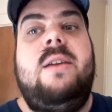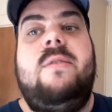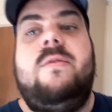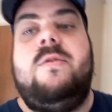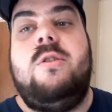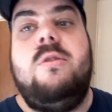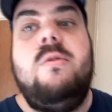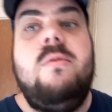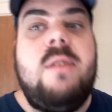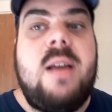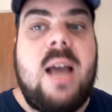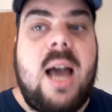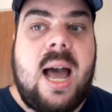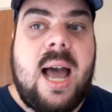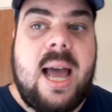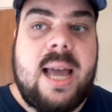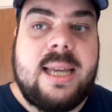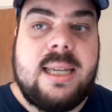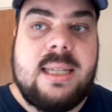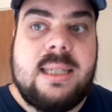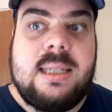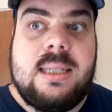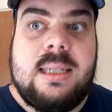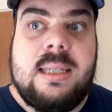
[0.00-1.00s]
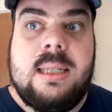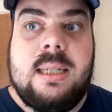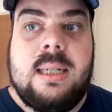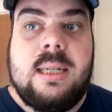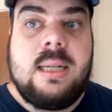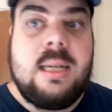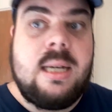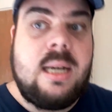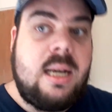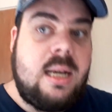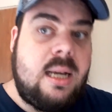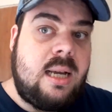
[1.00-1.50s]
of you guys,
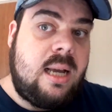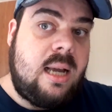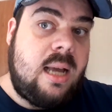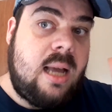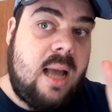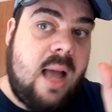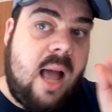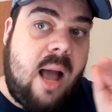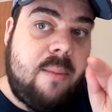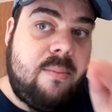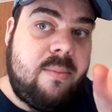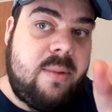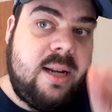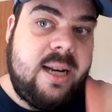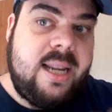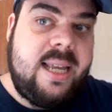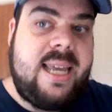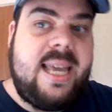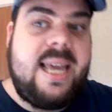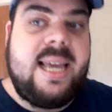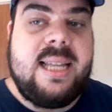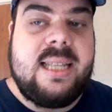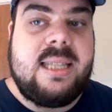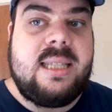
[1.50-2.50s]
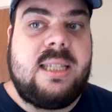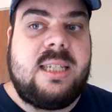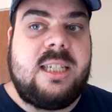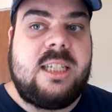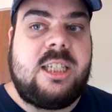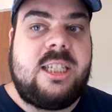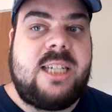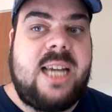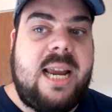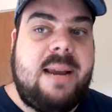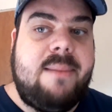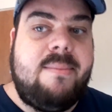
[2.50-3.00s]
I'm gonna get to
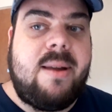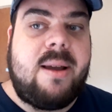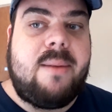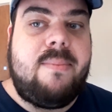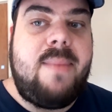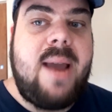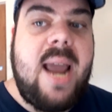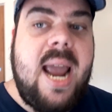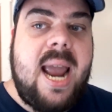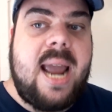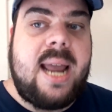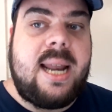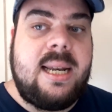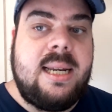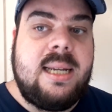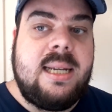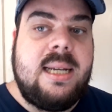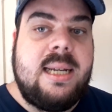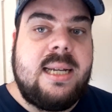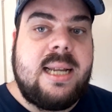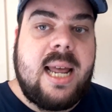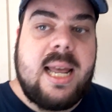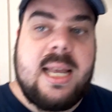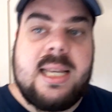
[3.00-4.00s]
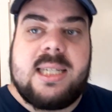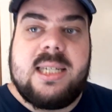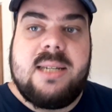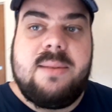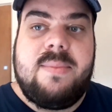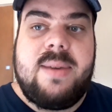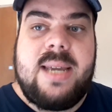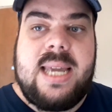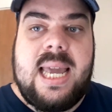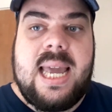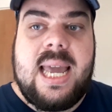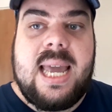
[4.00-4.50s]
Shane McMahon. That's gonna
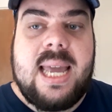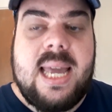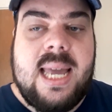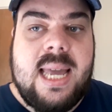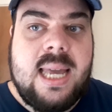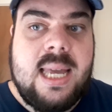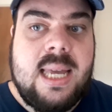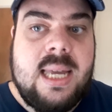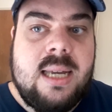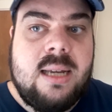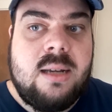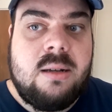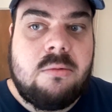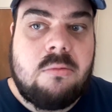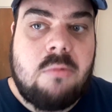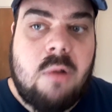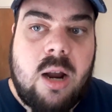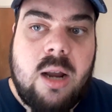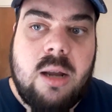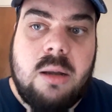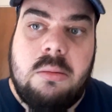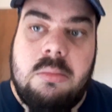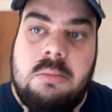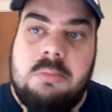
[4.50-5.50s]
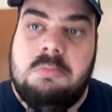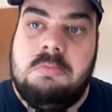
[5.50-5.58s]
be it, right?